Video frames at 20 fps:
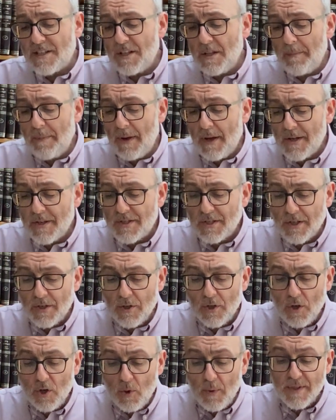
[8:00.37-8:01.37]
in the
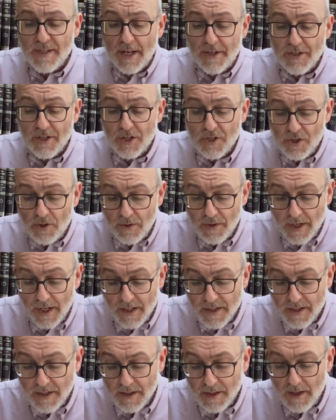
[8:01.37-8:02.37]
person who has understood
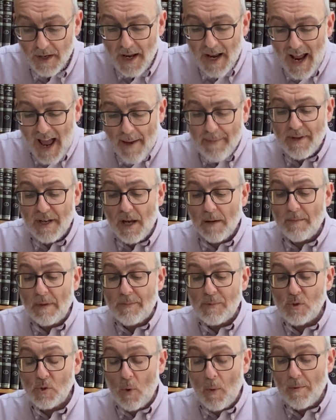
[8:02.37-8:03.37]
it and become
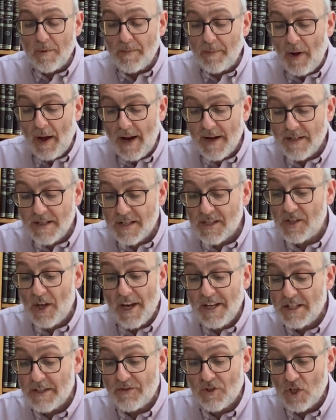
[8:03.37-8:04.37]
absorbed by it
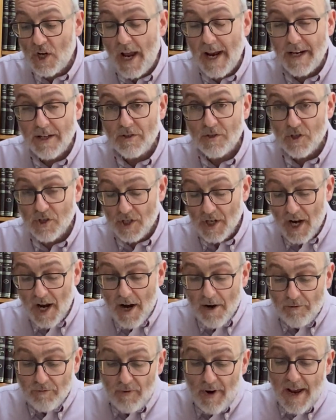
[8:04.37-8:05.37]
decisive change,
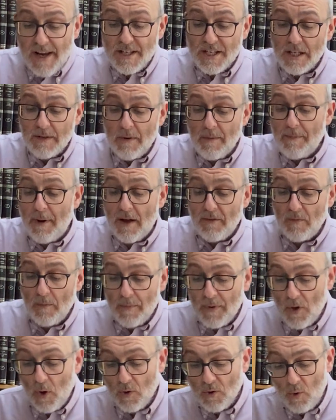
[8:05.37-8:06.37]
raising him above and
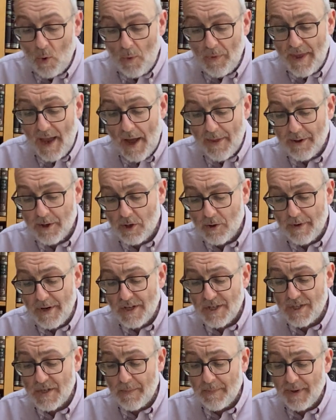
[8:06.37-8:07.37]
beyond all the other
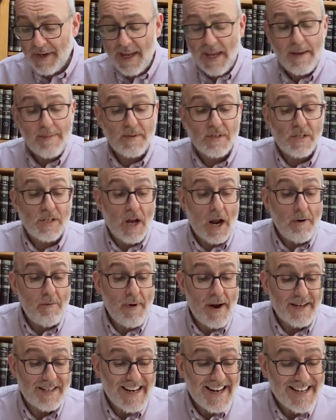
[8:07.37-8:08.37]
creatures and bringing him to
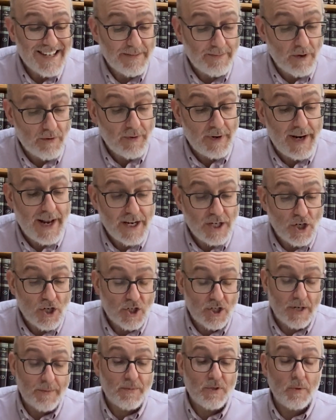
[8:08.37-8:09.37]
direct intimate
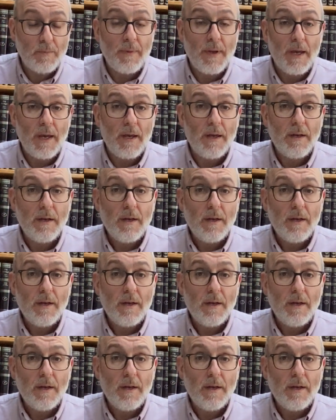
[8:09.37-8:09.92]
relationship to me.